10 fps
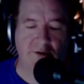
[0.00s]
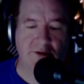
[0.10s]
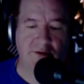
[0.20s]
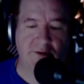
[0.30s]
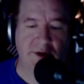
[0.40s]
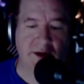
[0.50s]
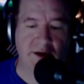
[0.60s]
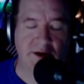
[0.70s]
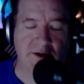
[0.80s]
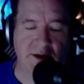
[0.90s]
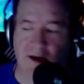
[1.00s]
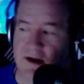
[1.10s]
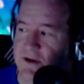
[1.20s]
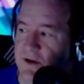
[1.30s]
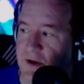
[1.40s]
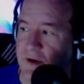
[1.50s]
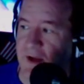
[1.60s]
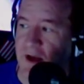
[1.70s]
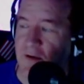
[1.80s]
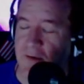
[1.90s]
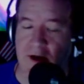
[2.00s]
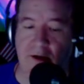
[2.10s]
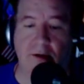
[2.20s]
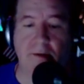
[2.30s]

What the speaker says: so he actually showed up to help out.